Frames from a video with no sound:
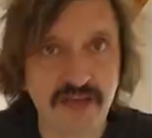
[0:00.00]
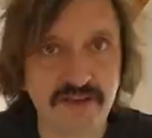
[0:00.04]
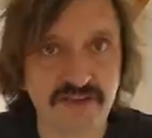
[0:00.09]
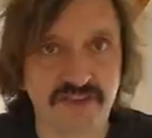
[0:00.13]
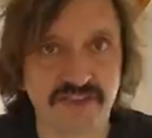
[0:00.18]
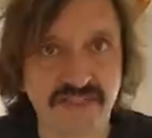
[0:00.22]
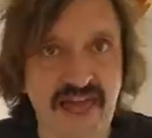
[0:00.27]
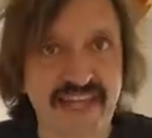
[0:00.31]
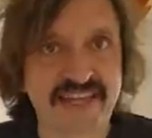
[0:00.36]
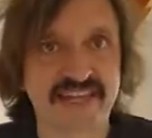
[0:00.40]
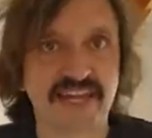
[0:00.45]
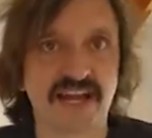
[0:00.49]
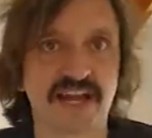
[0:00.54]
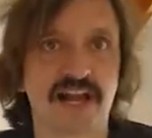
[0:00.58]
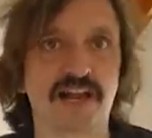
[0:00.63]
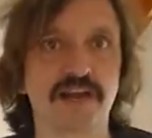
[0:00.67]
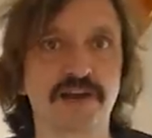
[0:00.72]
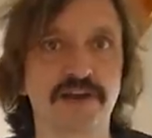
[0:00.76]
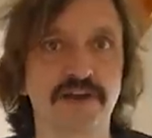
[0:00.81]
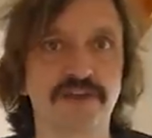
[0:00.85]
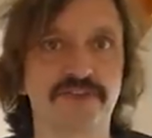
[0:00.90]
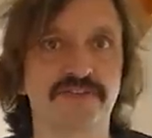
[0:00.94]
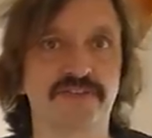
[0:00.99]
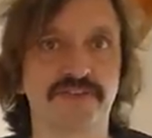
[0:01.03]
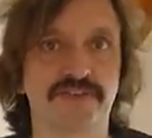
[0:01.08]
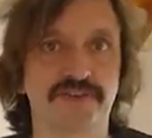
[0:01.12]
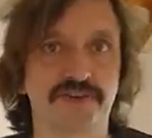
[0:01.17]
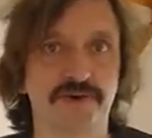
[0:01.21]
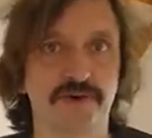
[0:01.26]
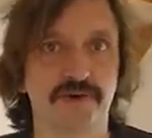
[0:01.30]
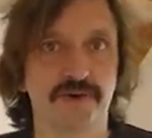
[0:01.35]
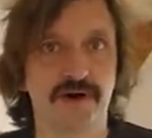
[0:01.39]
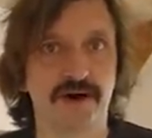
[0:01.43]
So that concludes the
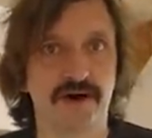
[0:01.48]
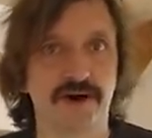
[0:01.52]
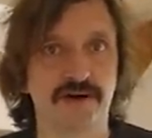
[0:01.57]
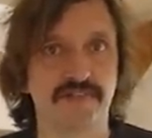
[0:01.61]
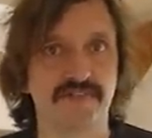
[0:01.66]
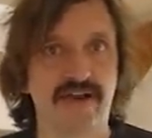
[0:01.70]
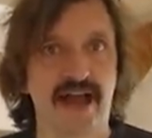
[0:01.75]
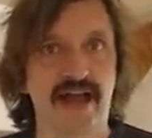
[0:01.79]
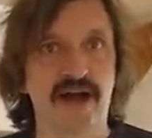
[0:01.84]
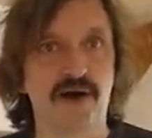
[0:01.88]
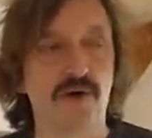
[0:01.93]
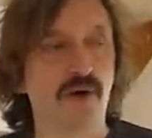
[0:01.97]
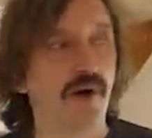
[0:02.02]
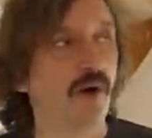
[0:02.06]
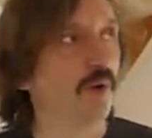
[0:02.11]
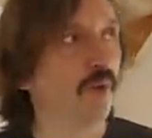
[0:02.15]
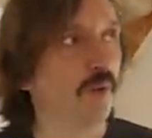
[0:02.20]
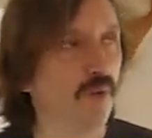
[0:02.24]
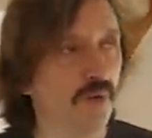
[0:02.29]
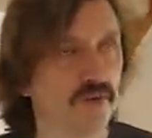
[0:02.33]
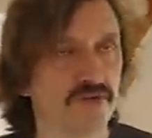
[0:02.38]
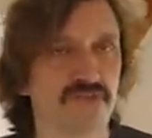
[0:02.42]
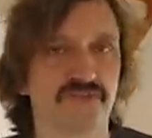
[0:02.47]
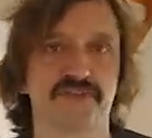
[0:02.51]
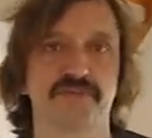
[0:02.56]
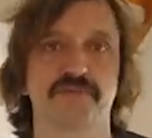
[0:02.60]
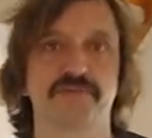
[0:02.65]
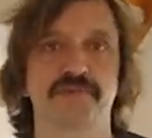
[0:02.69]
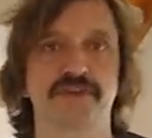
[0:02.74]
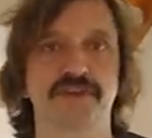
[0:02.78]
tour of our awesome